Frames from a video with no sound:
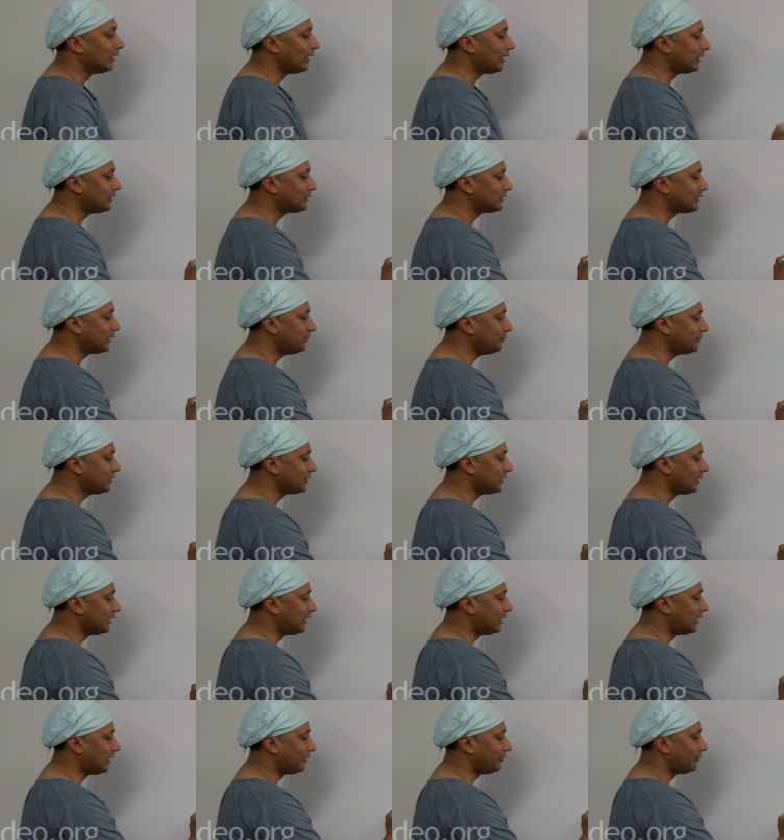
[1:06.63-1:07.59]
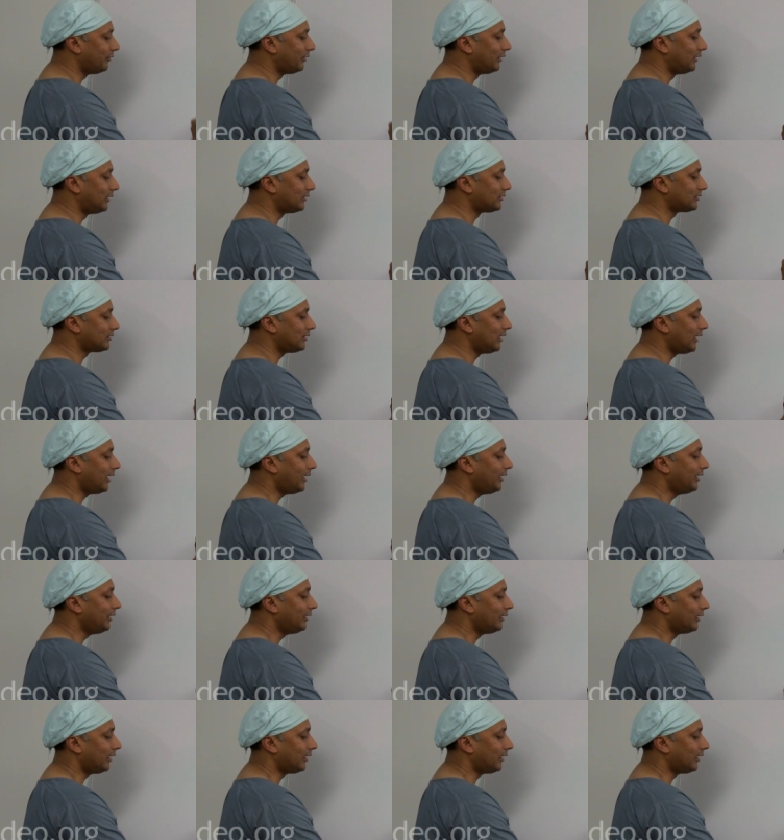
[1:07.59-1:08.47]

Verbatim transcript: and some children have a slanting